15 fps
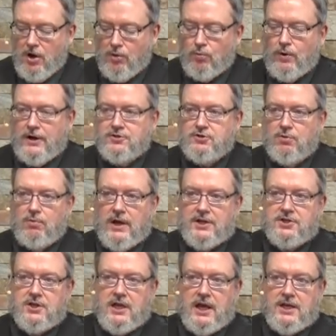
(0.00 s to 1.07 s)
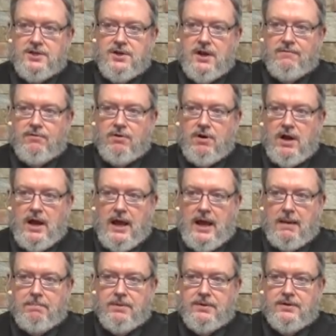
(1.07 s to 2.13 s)
Resurrection had never
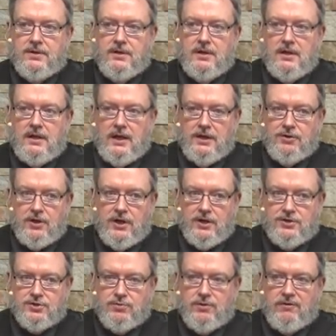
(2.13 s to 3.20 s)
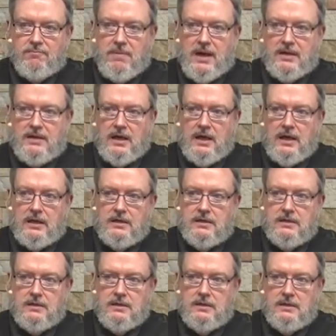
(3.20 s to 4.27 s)
happened in the history of mankind
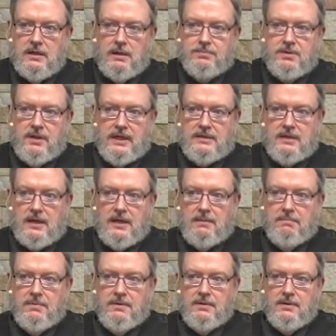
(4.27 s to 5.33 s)
up to that time.